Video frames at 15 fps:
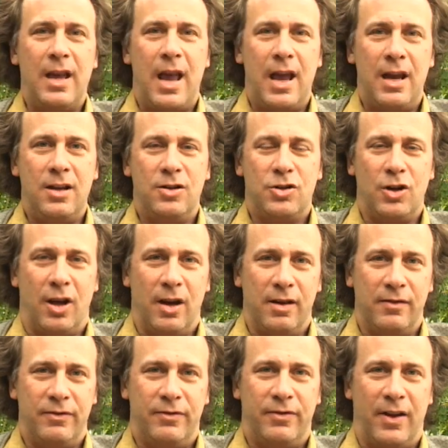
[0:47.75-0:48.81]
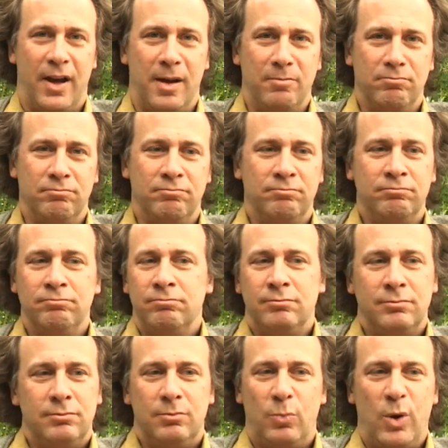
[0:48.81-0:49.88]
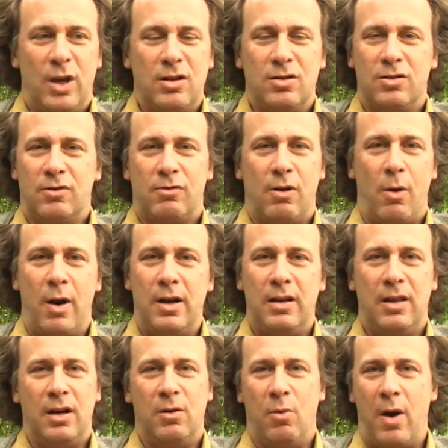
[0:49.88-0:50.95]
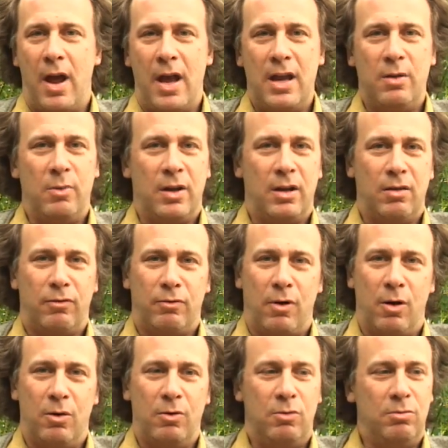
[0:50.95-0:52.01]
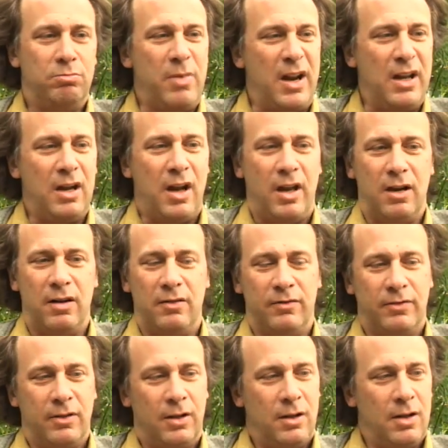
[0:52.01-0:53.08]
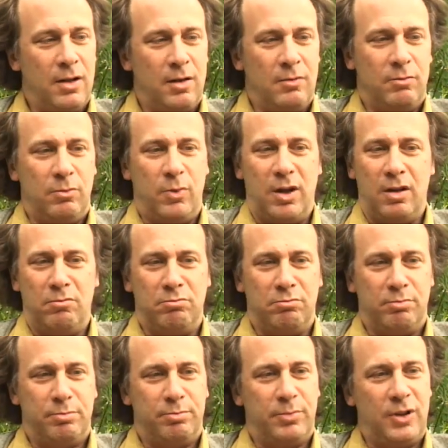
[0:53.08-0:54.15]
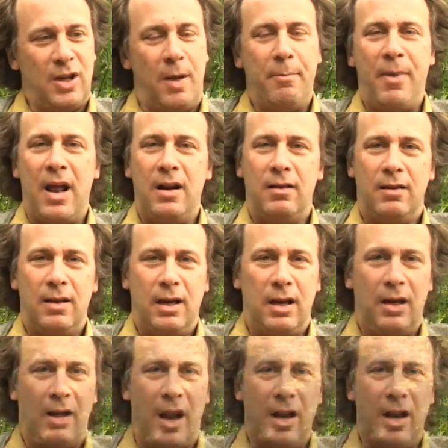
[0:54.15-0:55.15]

The age of we can just throw anything away, and we can throw any kind of, we can dump anything in